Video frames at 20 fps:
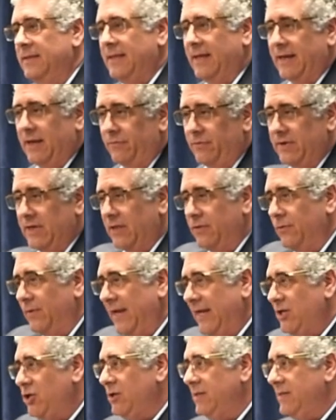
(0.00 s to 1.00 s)
that every
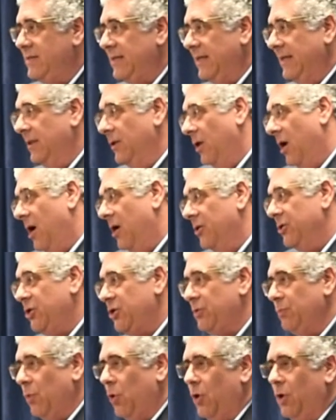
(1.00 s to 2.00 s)
other agency,
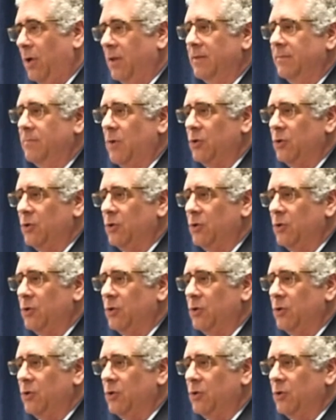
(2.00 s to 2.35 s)
large, small,